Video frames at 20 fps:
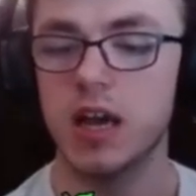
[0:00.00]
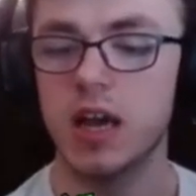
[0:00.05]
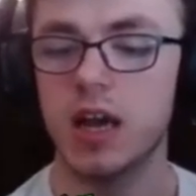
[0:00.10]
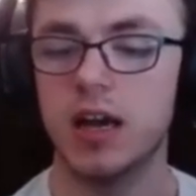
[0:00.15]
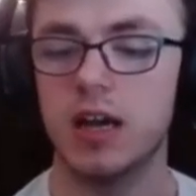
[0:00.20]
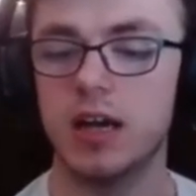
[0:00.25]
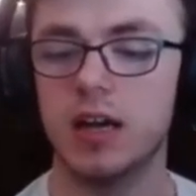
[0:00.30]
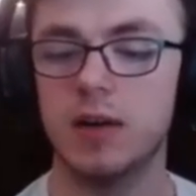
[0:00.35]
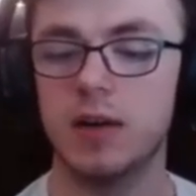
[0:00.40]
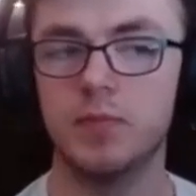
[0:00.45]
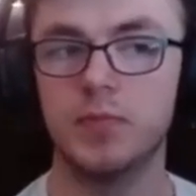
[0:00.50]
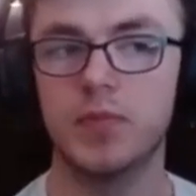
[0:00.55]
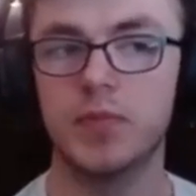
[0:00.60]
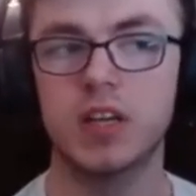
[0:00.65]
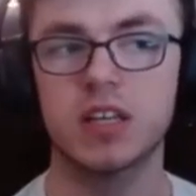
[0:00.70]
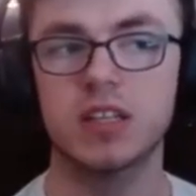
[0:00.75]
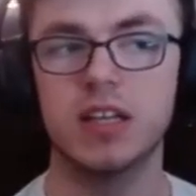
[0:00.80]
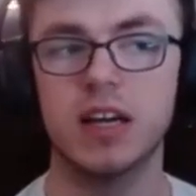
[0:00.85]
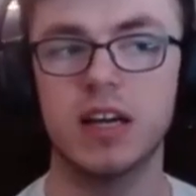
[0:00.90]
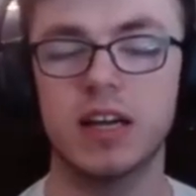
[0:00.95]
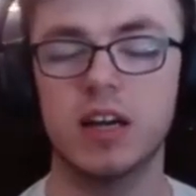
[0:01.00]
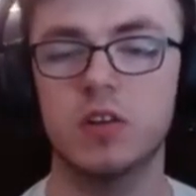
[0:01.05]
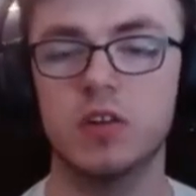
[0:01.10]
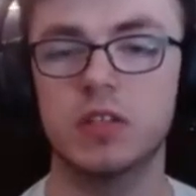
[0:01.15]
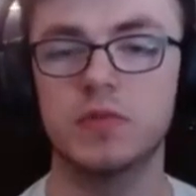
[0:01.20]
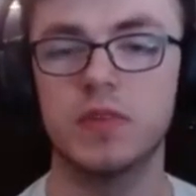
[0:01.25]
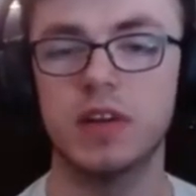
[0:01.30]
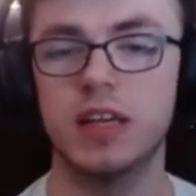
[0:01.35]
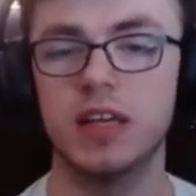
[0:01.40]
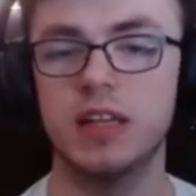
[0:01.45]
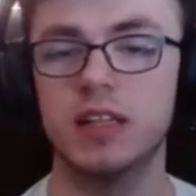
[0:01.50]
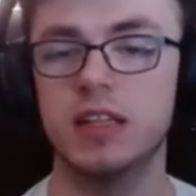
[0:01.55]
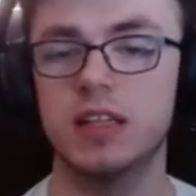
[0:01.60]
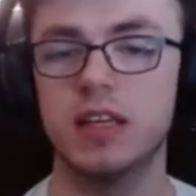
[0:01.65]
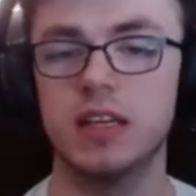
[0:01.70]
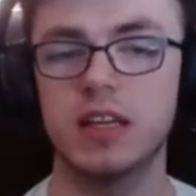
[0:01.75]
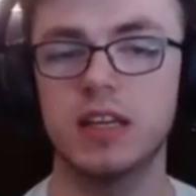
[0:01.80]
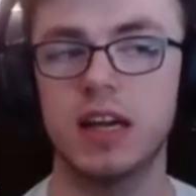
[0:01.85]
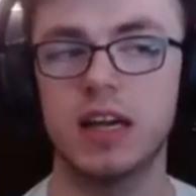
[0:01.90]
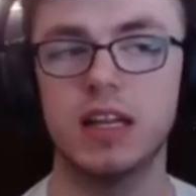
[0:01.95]
because that counts for
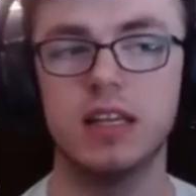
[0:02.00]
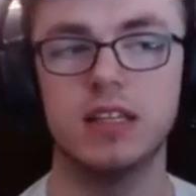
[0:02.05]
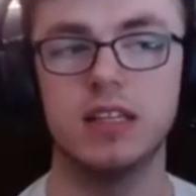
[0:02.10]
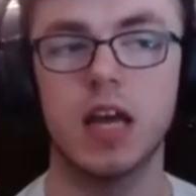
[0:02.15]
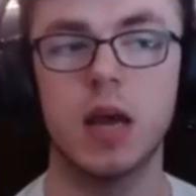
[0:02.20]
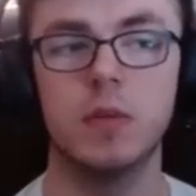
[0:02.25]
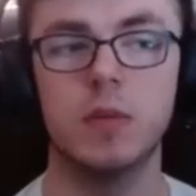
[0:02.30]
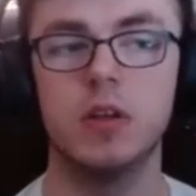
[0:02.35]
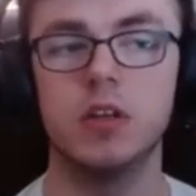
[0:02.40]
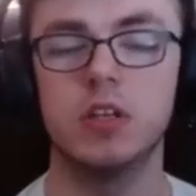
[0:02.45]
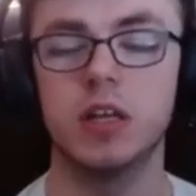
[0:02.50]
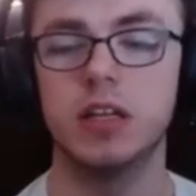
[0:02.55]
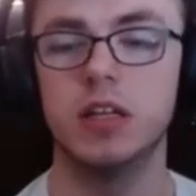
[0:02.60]
healing and damage, and